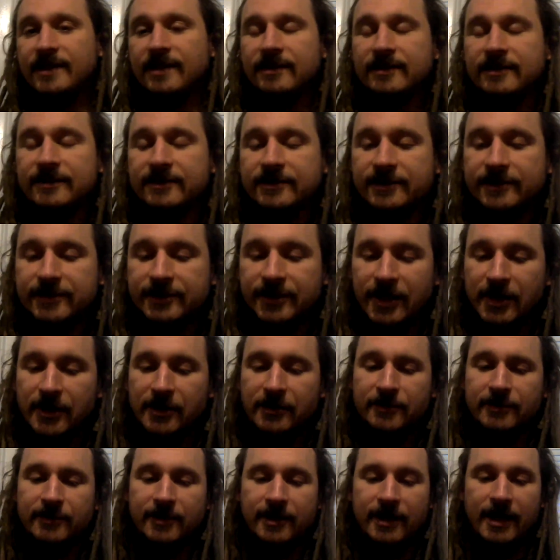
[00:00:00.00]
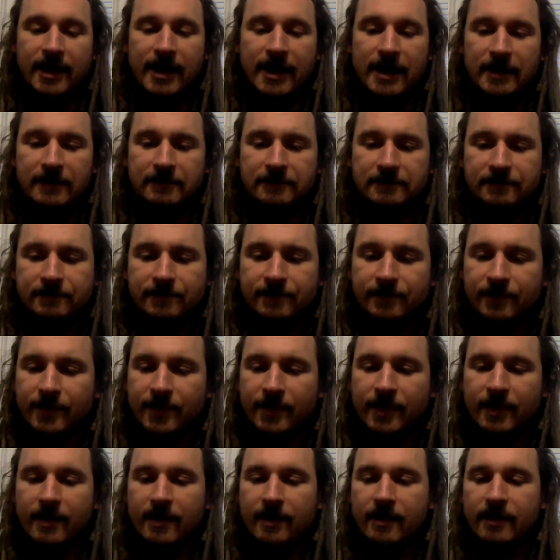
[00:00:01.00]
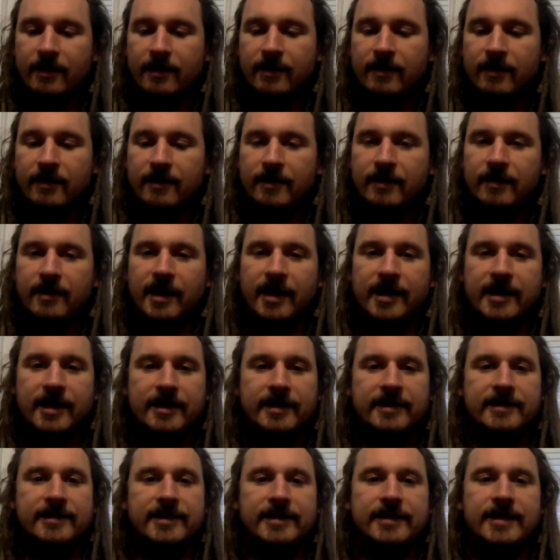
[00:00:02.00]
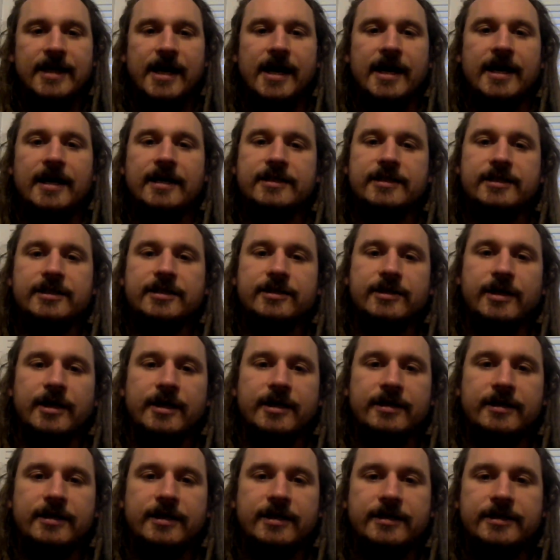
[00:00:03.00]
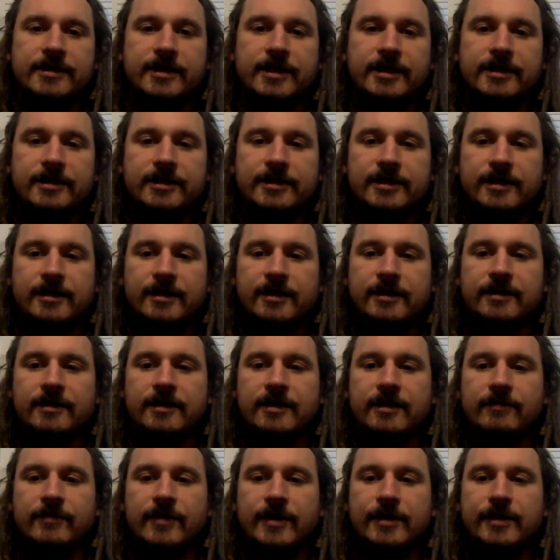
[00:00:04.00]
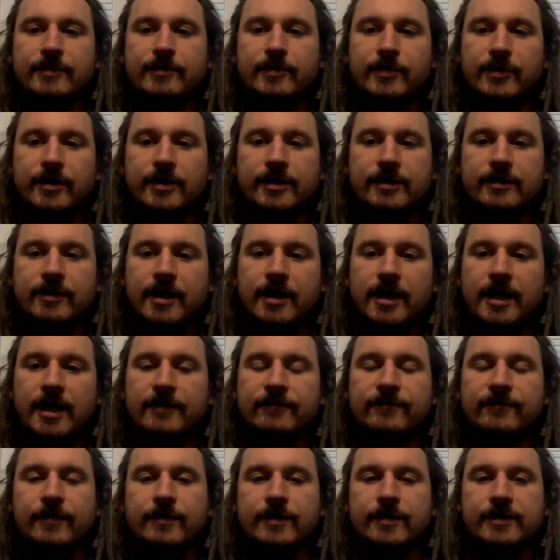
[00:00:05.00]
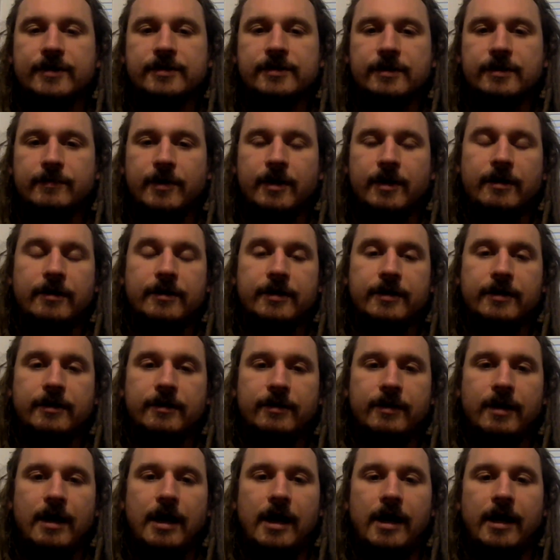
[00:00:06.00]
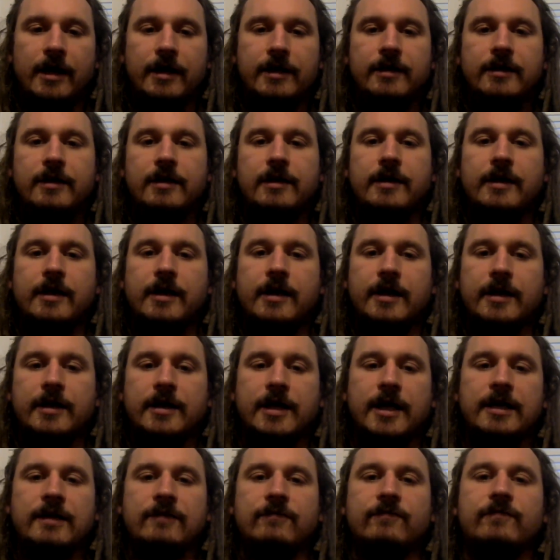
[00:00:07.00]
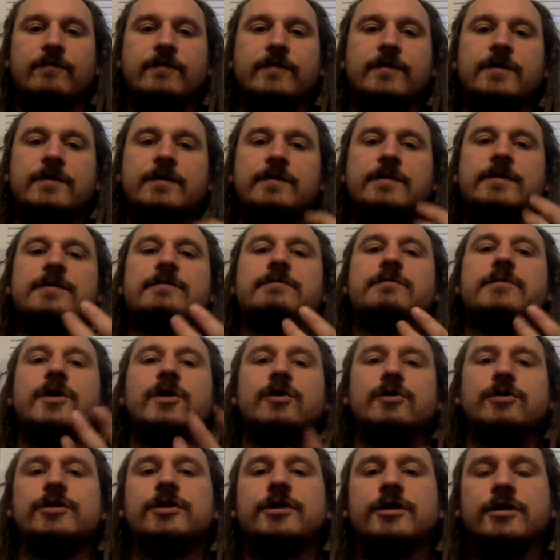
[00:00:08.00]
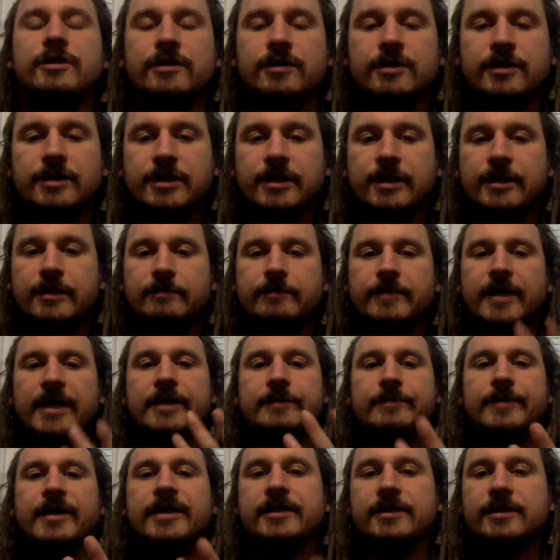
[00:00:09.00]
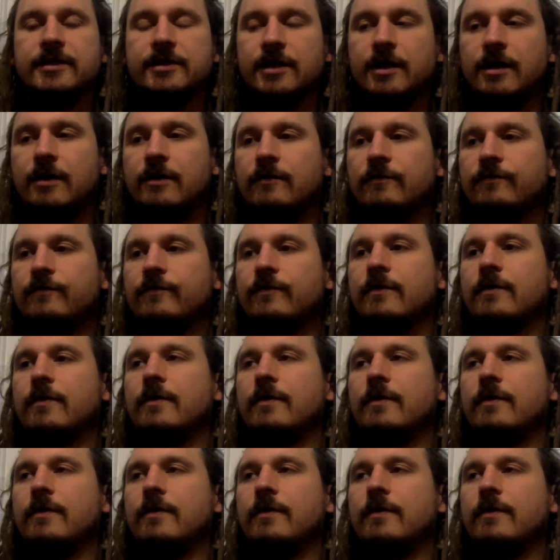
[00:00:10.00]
so I kind of did that. I just created the intention. I read the book a lot. I focused on it a lot. And I kind of emotionally made myself